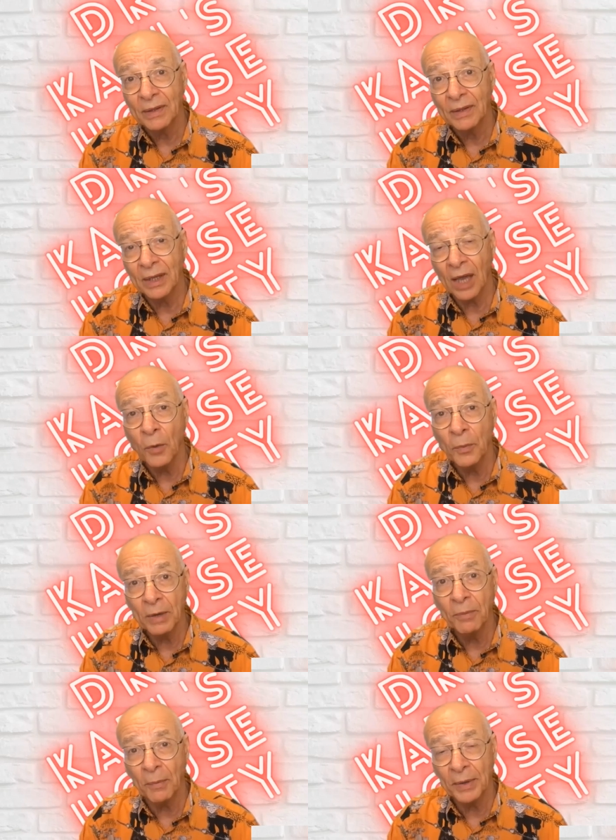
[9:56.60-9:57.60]
the
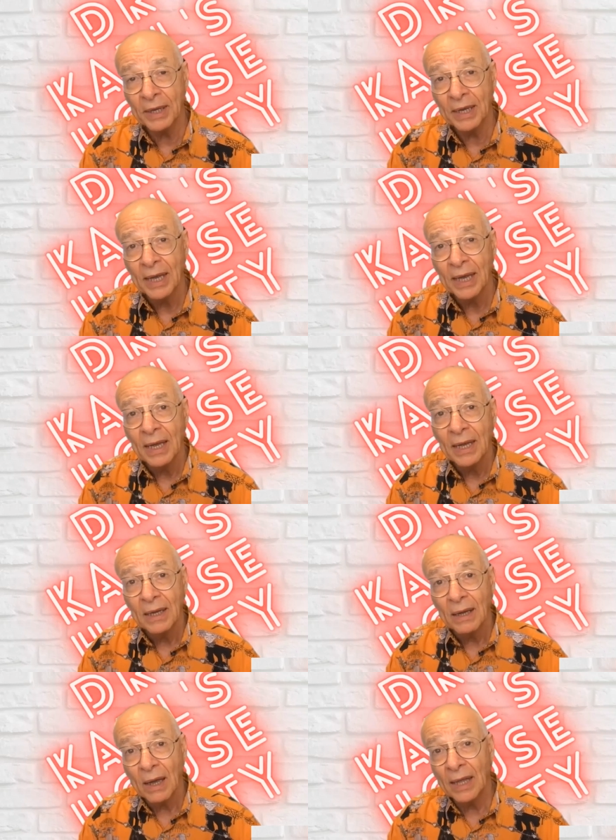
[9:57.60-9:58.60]
opium poppy,
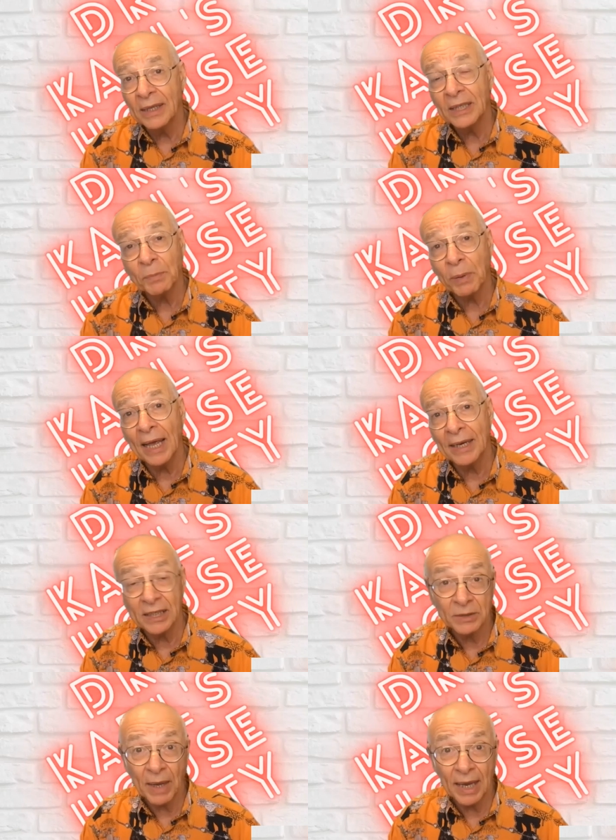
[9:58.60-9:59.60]
And this plant
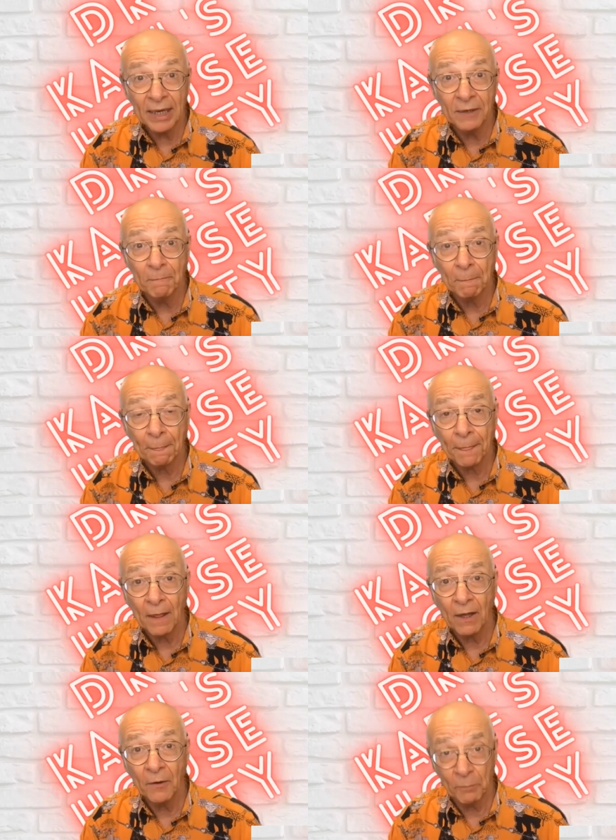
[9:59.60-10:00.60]
is made
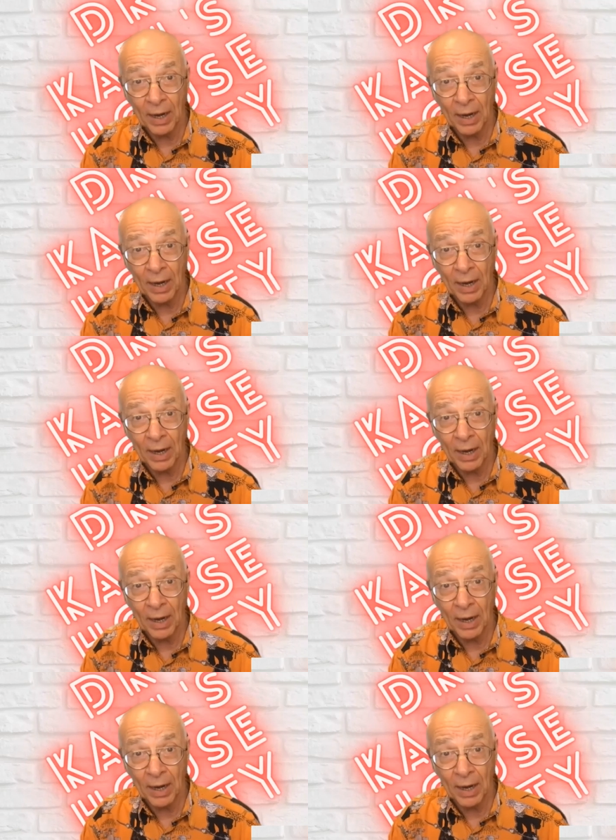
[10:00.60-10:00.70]
of